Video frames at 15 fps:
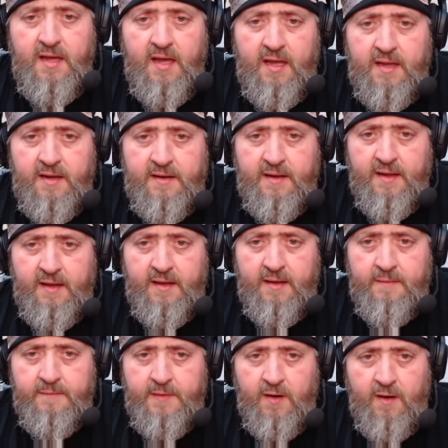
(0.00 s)
You
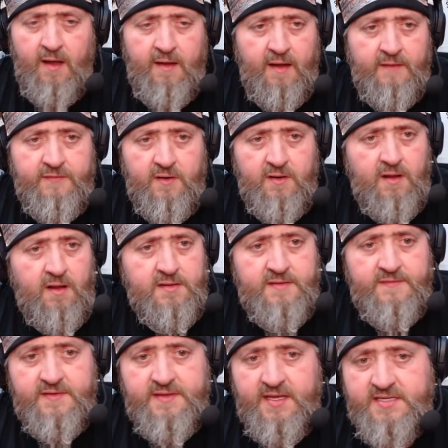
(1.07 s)
know, I've heard all
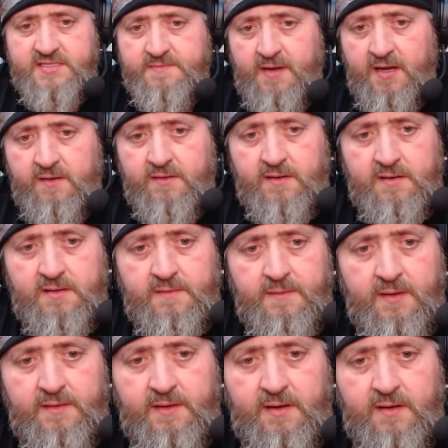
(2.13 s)
different things about her,
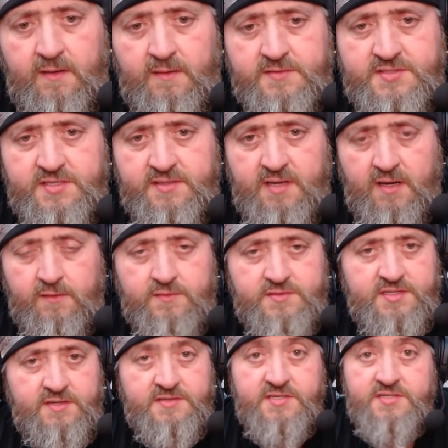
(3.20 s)
about, you know, how
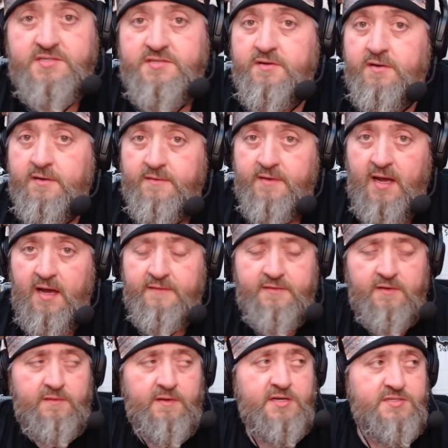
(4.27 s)
seriously she took her craft,
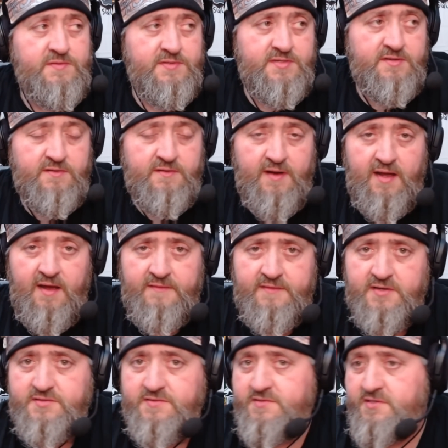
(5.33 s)
how great she was at her craft,
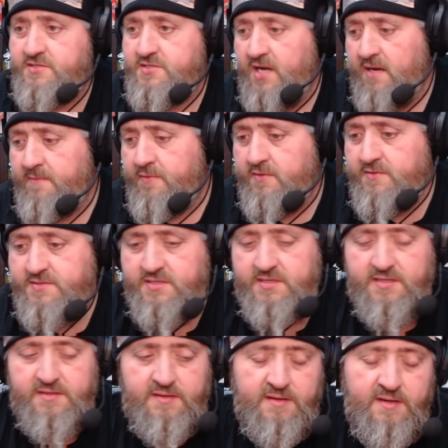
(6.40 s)
how she was a shy
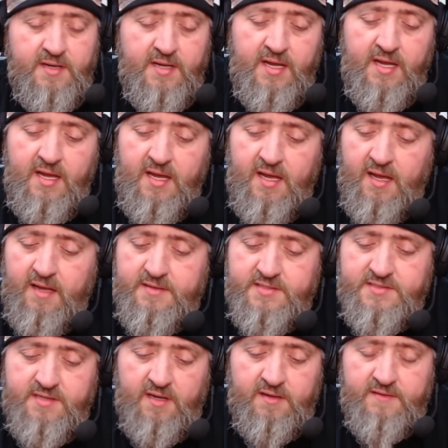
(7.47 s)
person, or
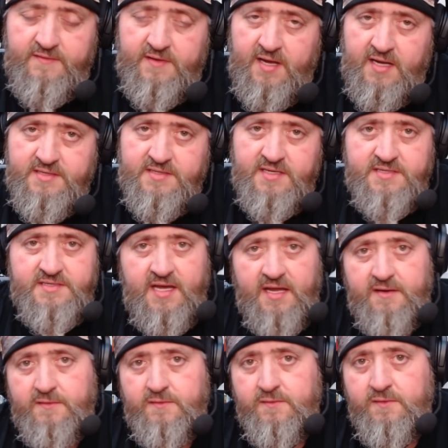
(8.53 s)
just all different kinds of things. It's
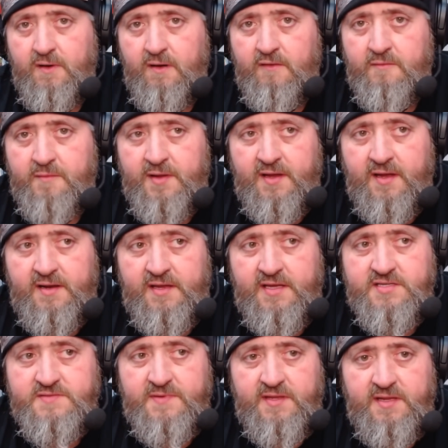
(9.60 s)
kind of cool how everybody kind of
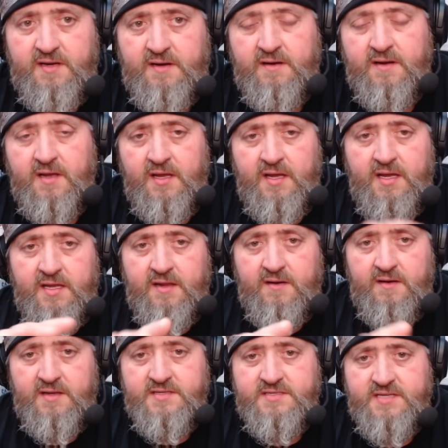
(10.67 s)
gives me their
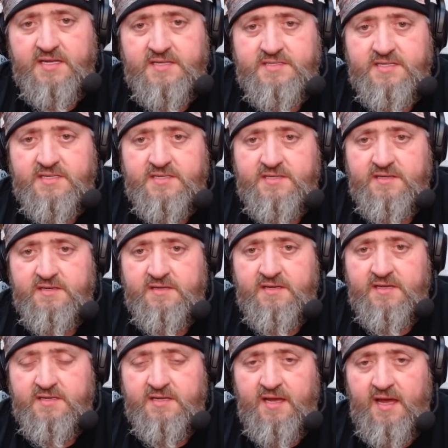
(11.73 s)
insights into
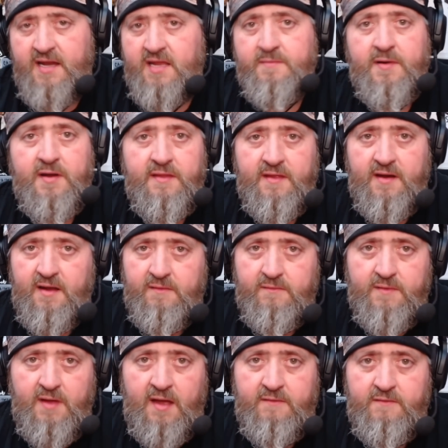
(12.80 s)
anybody that
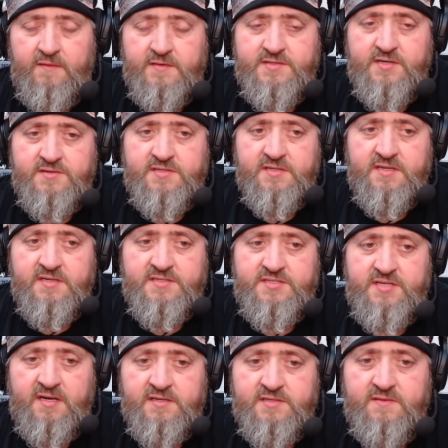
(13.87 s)
I research in this
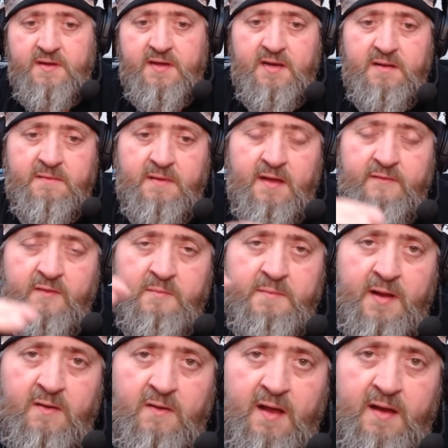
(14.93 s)
channel, so I get a kind of a
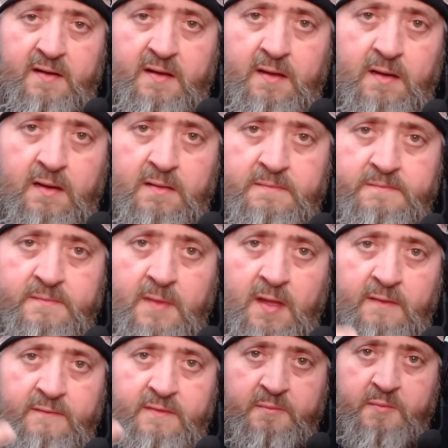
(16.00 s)
better idea
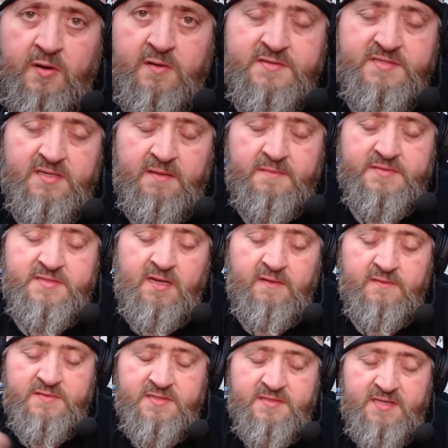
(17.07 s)
of the person
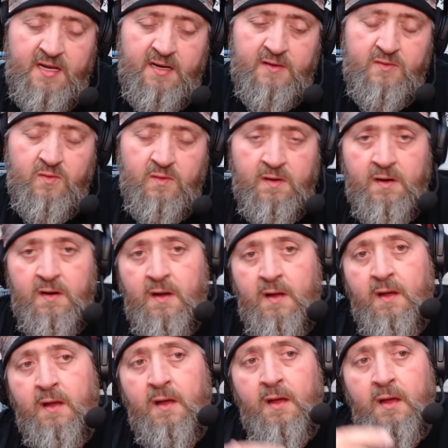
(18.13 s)
themselves, which is kind of cool.
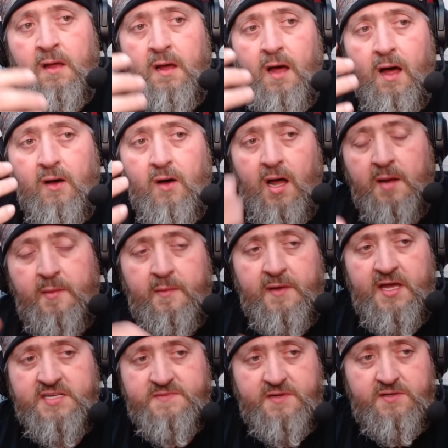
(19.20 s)
A lot of people
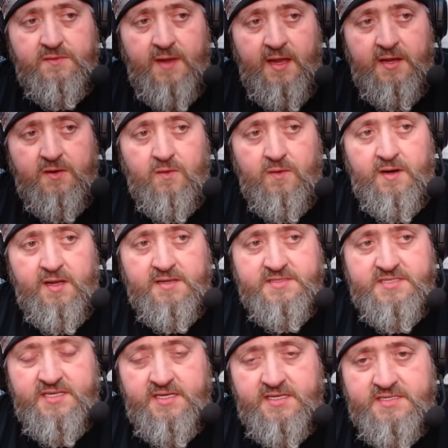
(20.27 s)
ask me to do Acorn
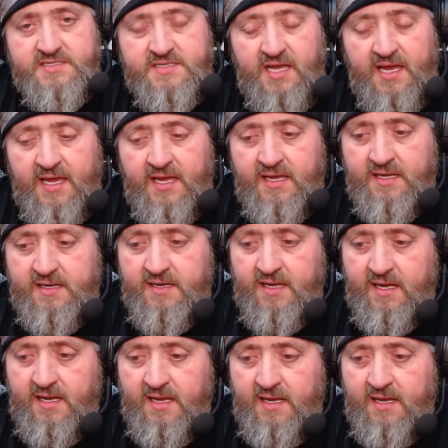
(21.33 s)
Antiques and
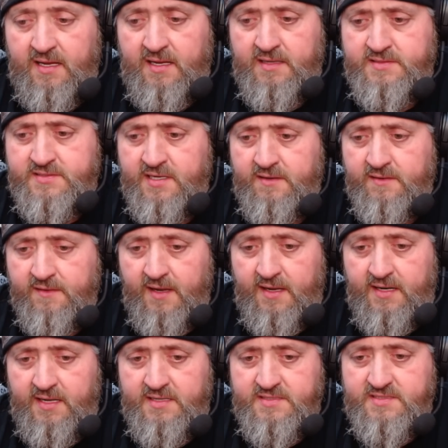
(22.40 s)
Dinner
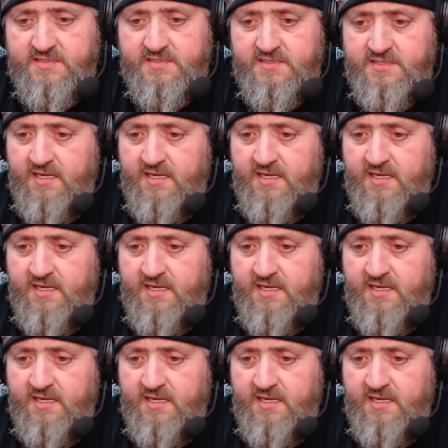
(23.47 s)
Ladies.